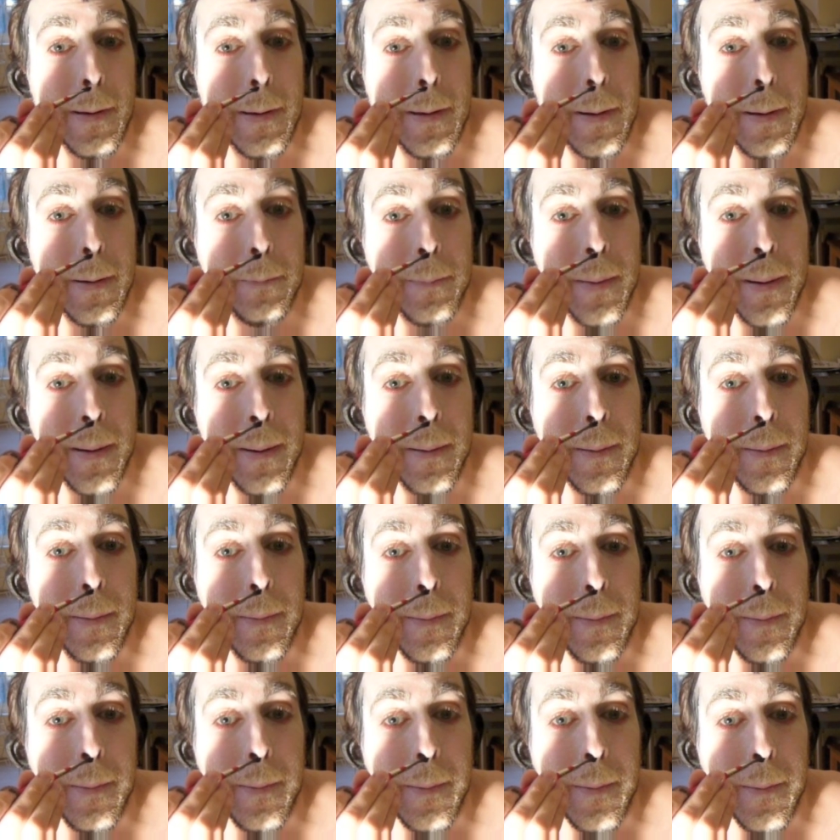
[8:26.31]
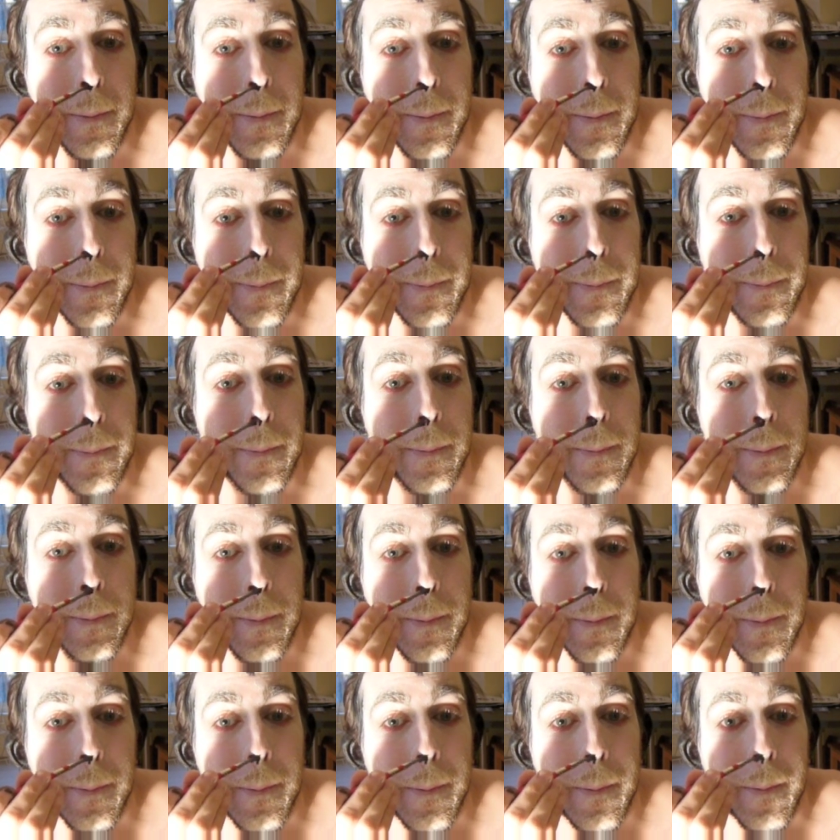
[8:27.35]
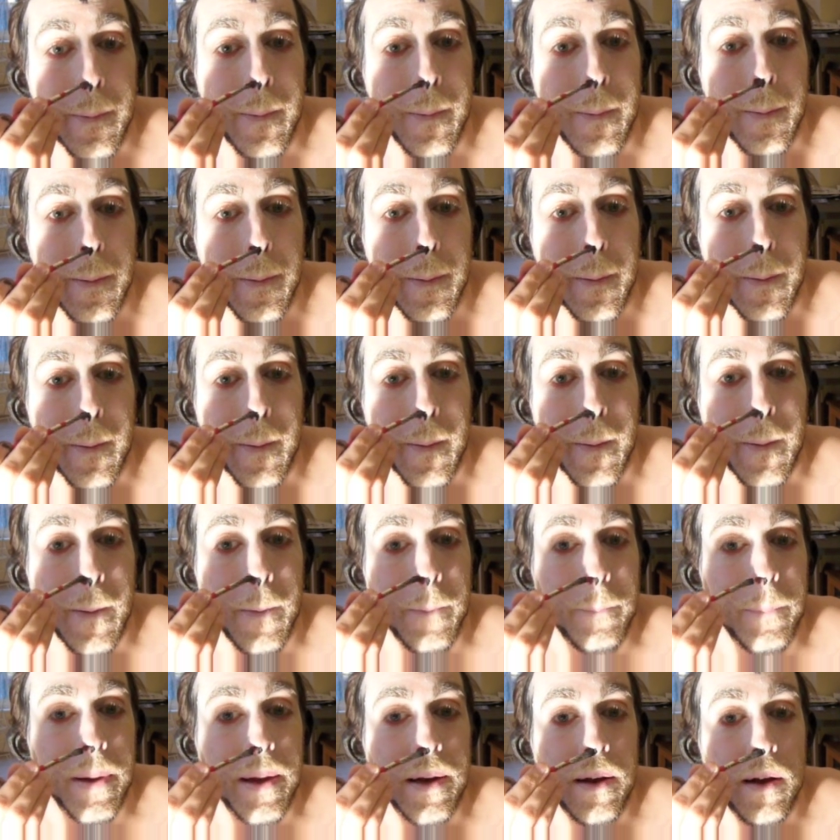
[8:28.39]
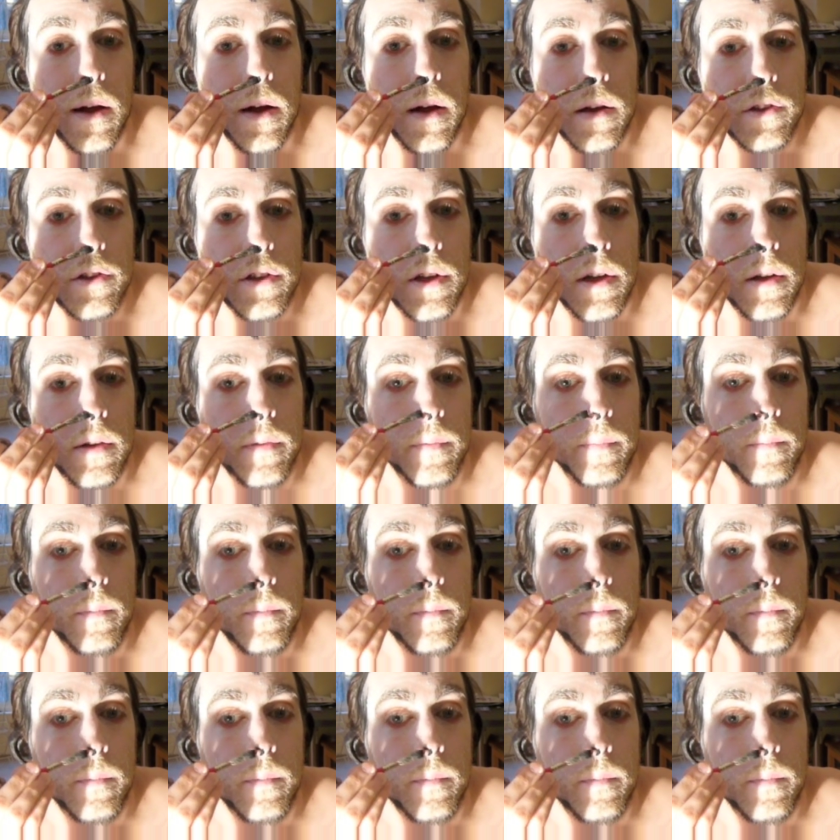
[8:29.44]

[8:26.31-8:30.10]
You can make the nostril a bit larger.